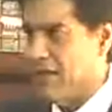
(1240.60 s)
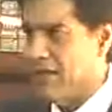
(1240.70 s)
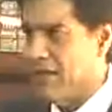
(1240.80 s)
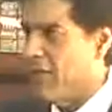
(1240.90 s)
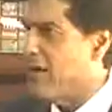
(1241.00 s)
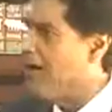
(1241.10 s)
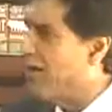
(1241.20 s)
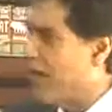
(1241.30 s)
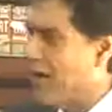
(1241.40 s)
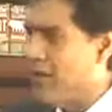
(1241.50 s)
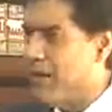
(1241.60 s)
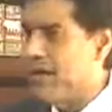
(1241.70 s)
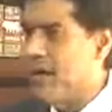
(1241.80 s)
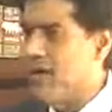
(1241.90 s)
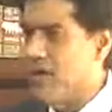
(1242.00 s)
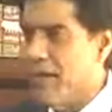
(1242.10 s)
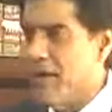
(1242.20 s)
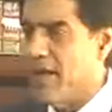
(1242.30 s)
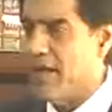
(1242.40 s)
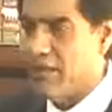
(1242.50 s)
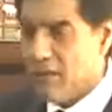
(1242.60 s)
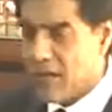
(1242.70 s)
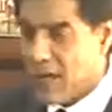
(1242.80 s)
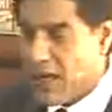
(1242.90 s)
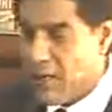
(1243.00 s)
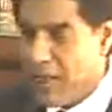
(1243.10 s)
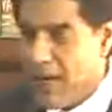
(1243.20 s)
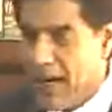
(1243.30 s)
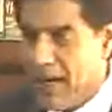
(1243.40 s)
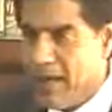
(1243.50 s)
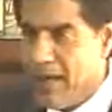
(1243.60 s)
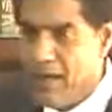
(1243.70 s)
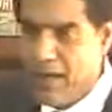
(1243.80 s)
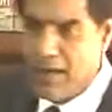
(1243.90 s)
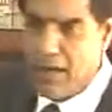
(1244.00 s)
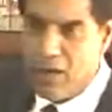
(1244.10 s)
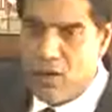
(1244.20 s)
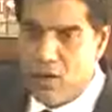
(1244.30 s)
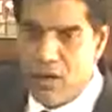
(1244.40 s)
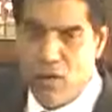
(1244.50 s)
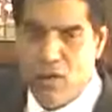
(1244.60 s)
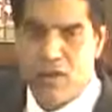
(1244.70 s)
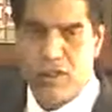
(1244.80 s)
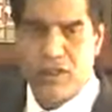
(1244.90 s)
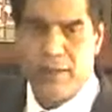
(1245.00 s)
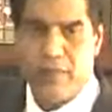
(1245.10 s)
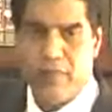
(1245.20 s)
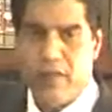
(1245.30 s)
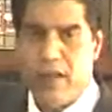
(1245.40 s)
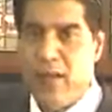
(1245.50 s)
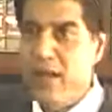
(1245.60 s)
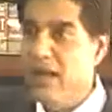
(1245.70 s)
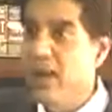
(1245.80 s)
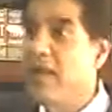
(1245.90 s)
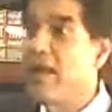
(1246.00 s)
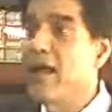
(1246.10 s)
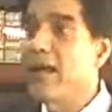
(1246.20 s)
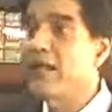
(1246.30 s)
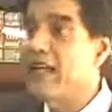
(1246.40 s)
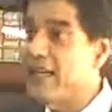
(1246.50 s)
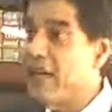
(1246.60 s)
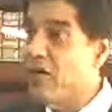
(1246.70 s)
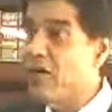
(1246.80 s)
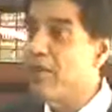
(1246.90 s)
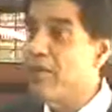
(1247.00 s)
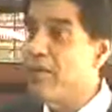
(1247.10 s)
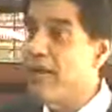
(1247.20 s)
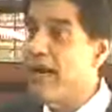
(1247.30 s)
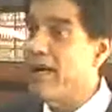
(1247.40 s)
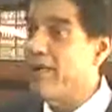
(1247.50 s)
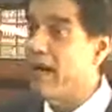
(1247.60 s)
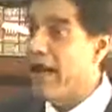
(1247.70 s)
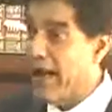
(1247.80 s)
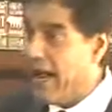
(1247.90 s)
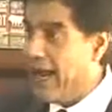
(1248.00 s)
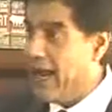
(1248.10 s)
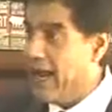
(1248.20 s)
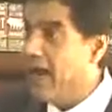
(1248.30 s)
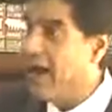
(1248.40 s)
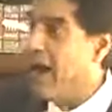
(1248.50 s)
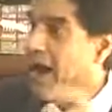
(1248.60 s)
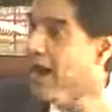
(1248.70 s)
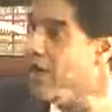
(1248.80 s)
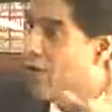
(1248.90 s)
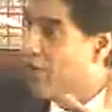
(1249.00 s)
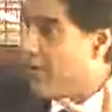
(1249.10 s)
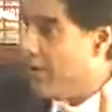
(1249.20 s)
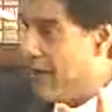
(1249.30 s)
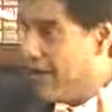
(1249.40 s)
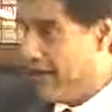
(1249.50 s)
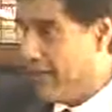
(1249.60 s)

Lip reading: but even 1% notification was compared to the rules, existing rules 58(1)(a) and Rule 58.